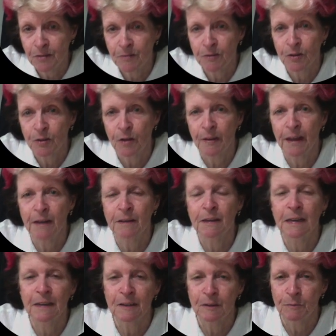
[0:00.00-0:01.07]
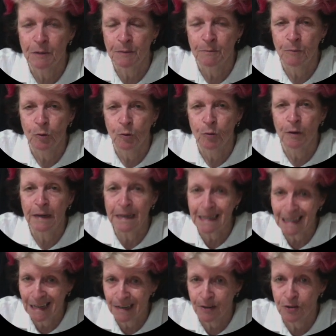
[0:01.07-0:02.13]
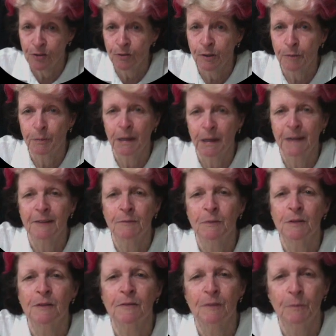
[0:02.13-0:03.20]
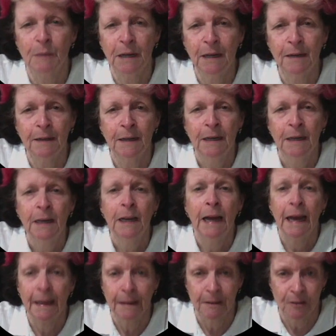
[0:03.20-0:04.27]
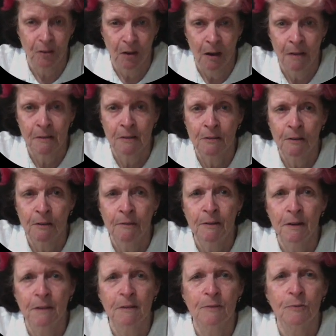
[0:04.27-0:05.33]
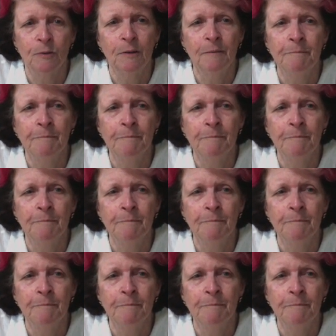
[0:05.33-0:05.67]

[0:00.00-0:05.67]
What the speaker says: So that needs to be more intentional, the placements of the bark and the sizes of it as well.